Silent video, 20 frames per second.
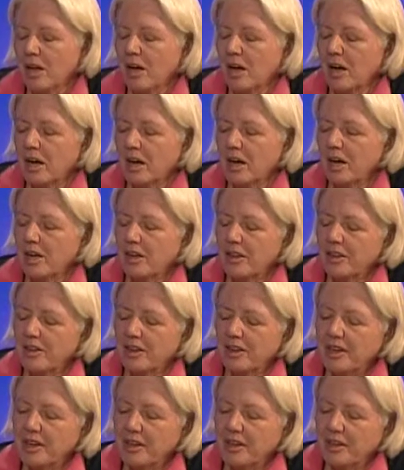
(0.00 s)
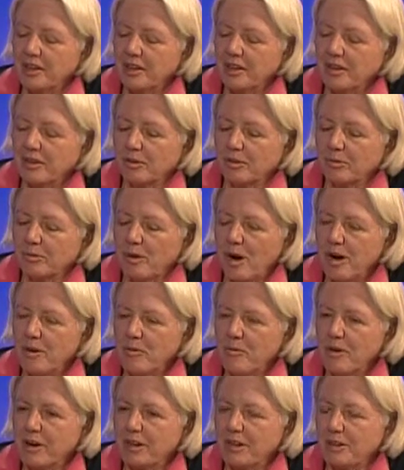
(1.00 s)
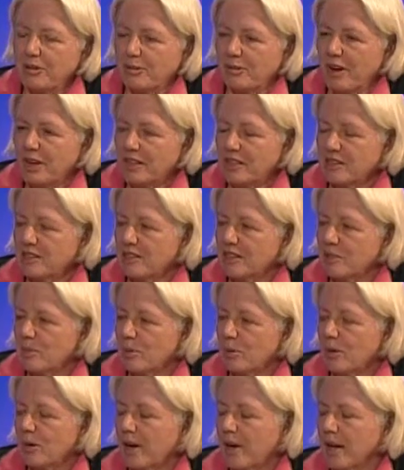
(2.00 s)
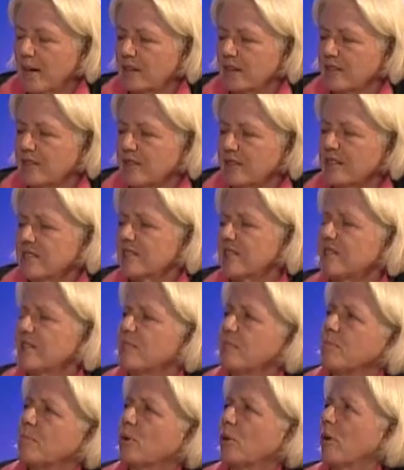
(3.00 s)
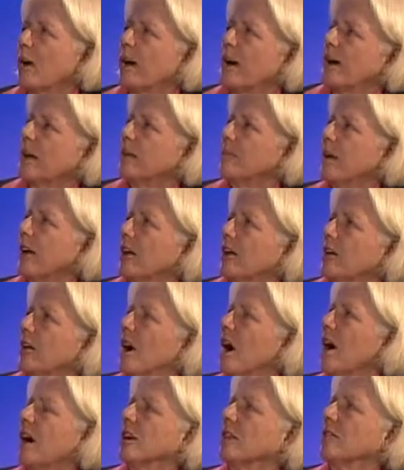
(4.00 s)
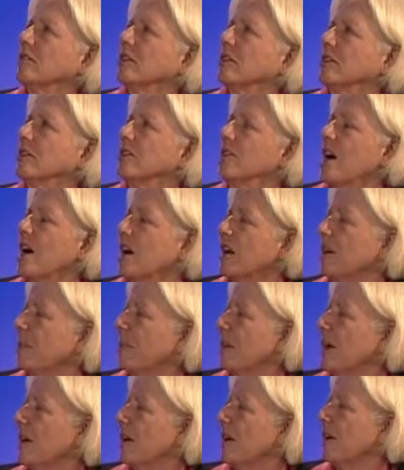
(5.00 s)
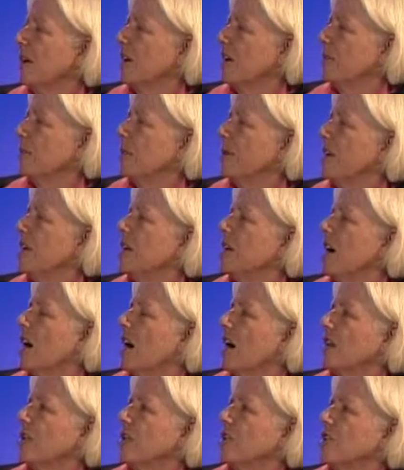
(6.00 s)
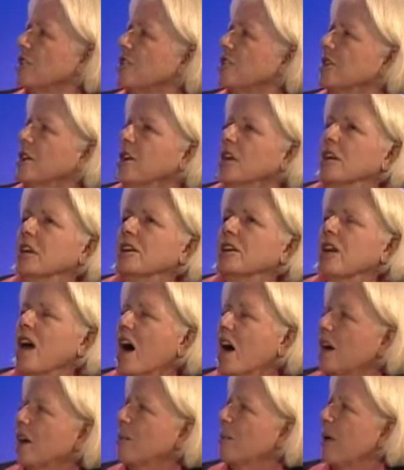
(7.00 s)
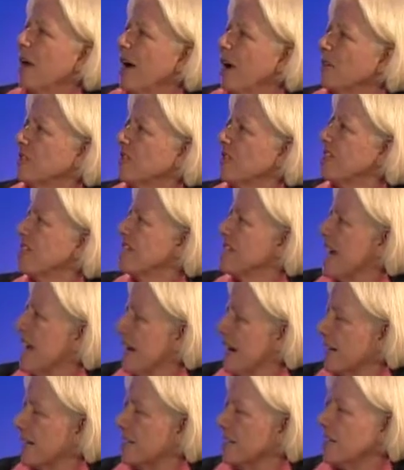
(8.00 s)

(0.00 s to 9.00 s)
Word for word: uh, the the right wing defends this parade as this is a parade about Ireland, not about and culture Irish, and heritage, but not, not, about sex.